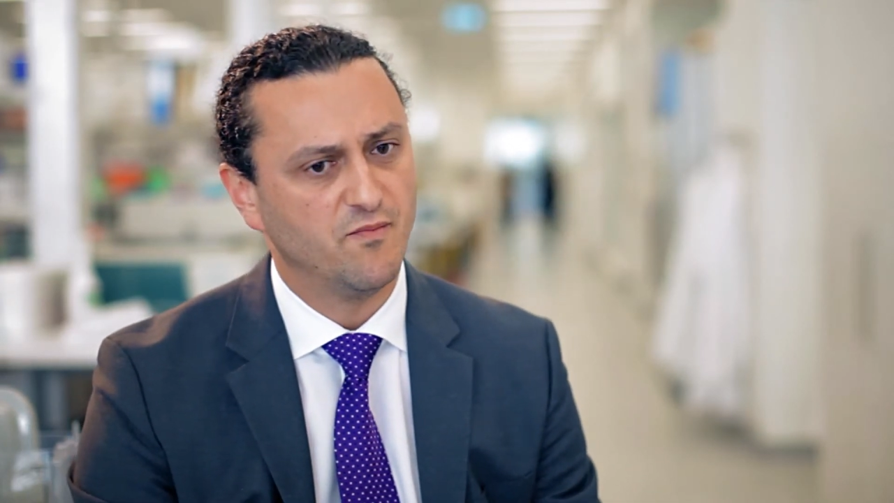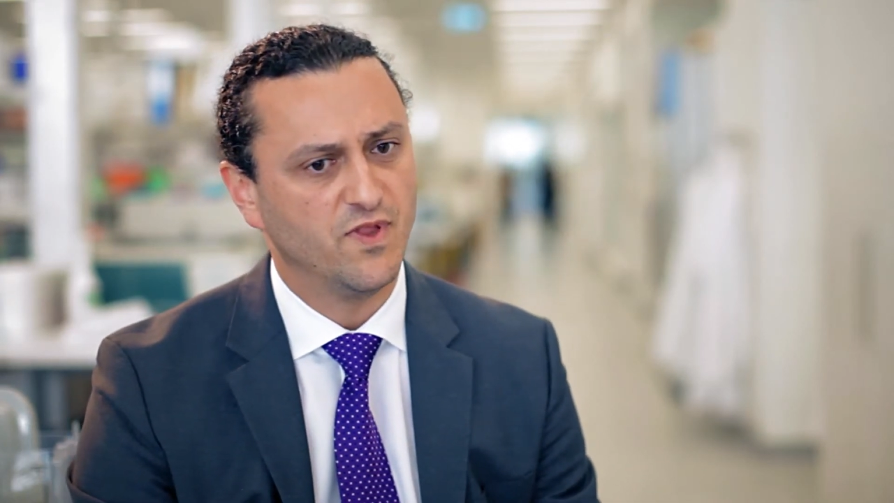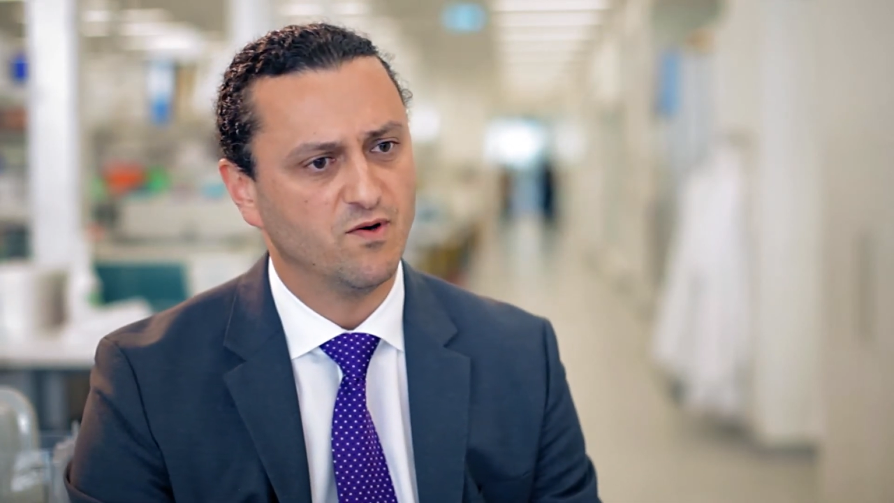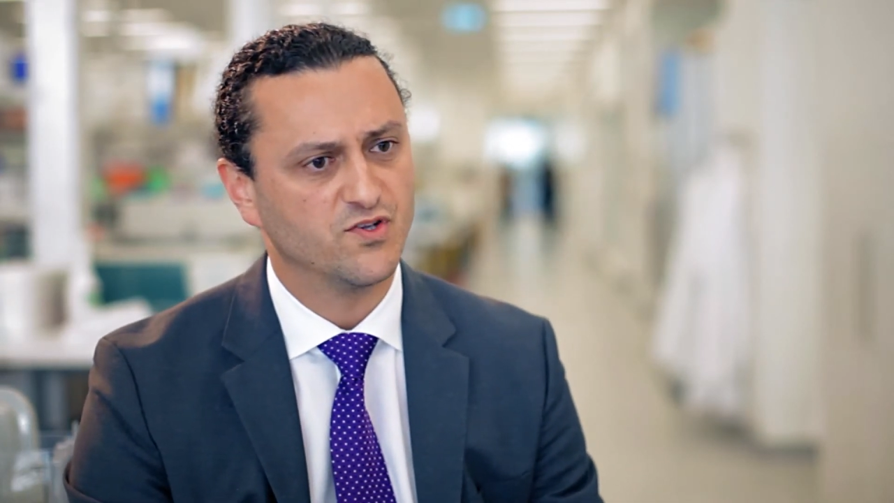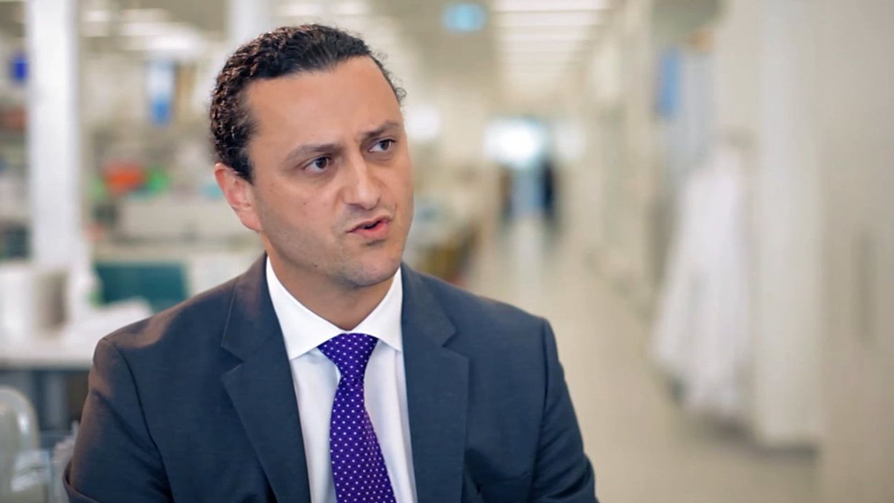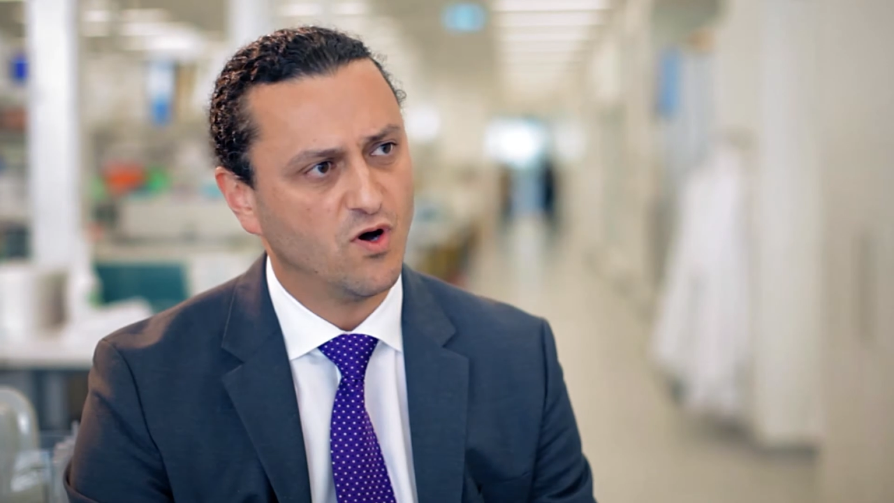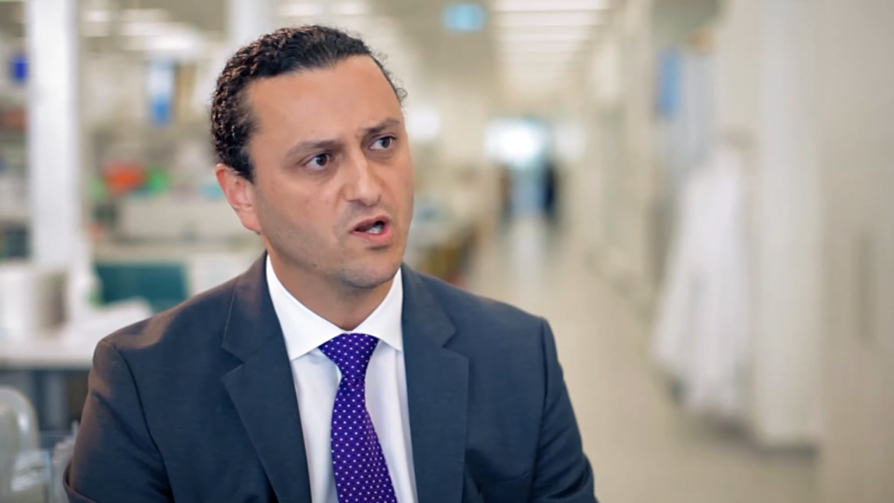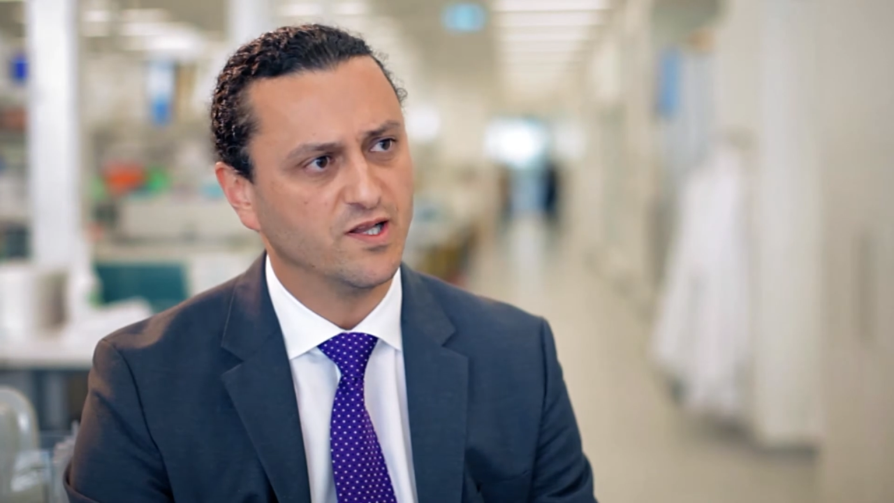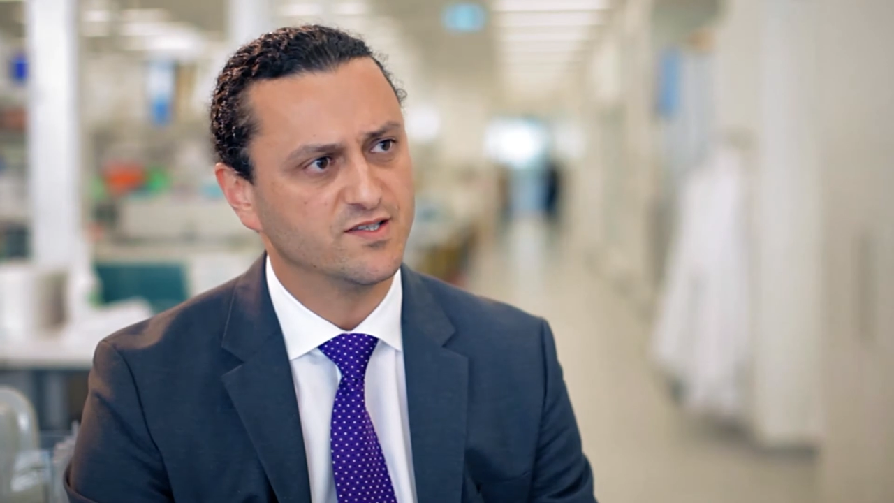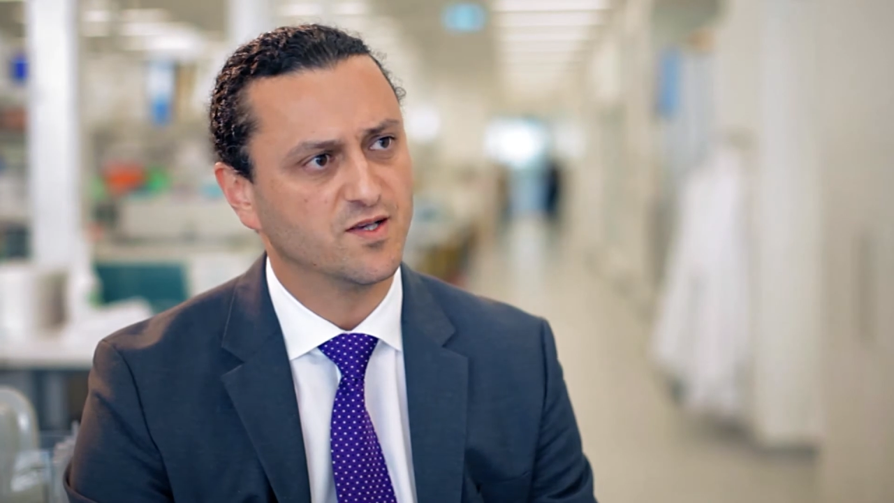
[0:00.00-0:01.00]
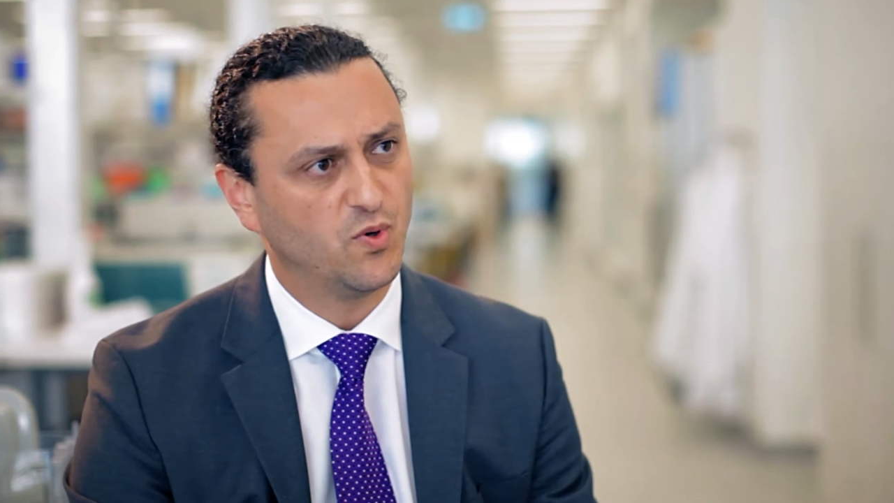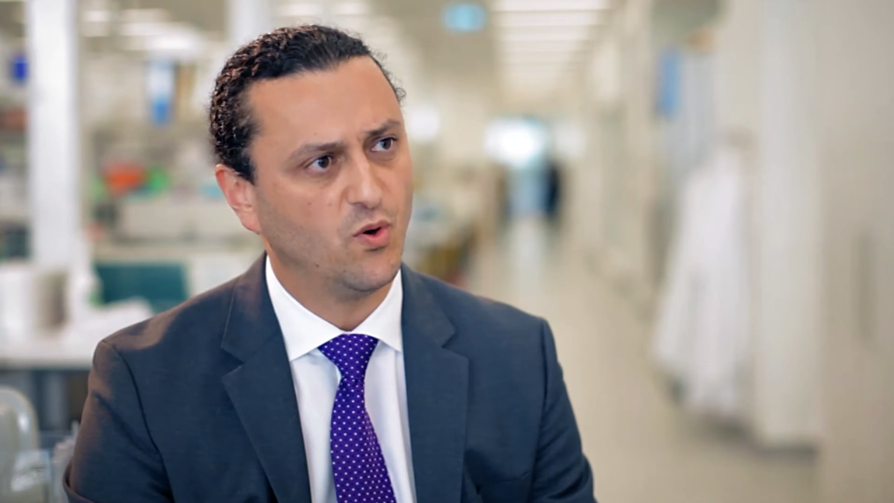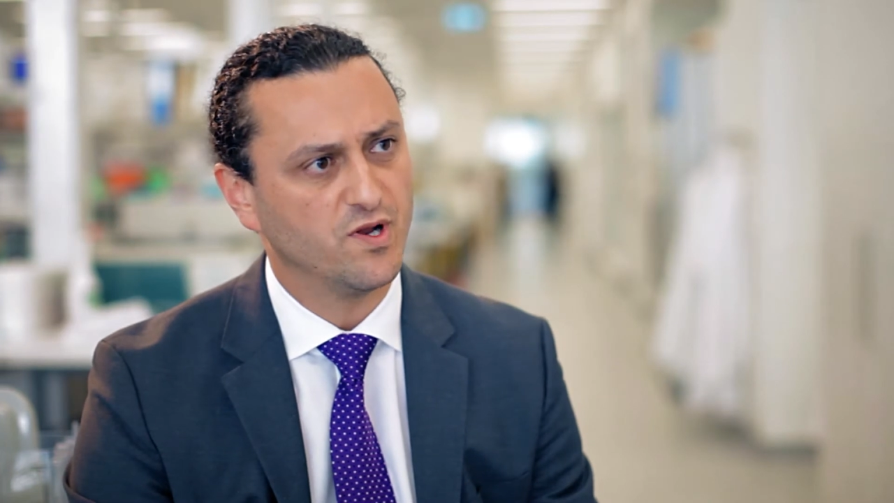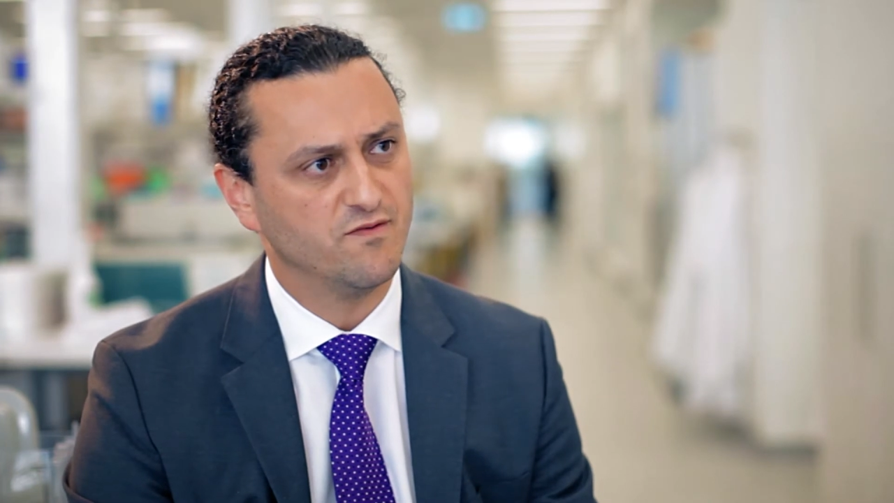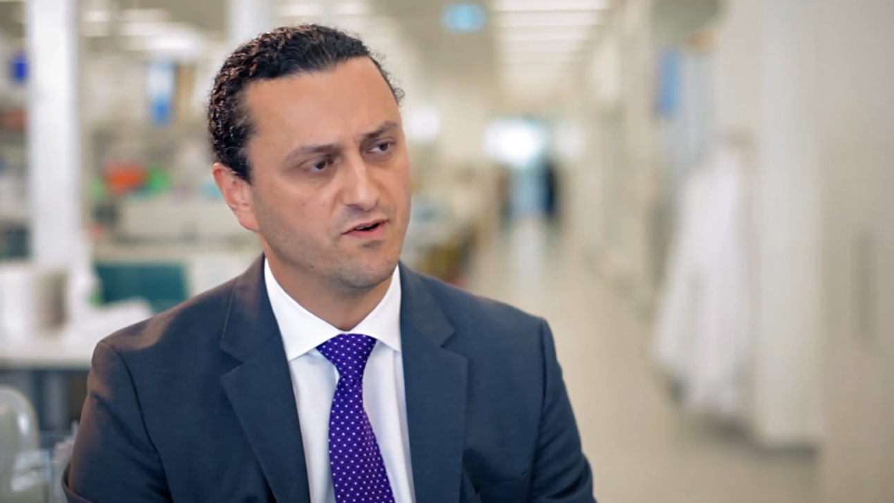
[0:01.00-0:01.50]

They were strongly supportive